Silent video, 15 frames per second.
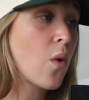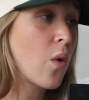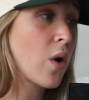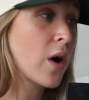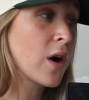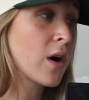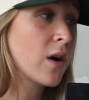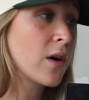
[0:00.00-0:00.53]

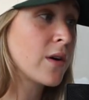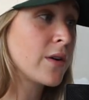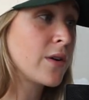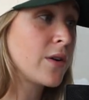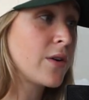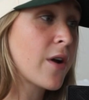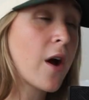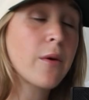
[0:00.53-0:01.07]

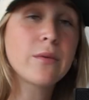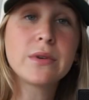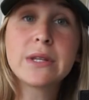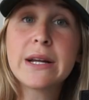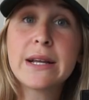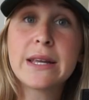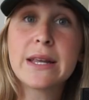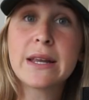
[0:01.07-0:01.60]
or not
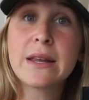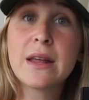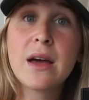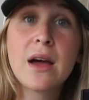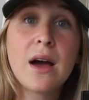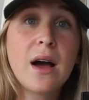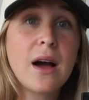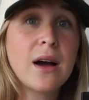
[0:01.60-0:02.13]
related.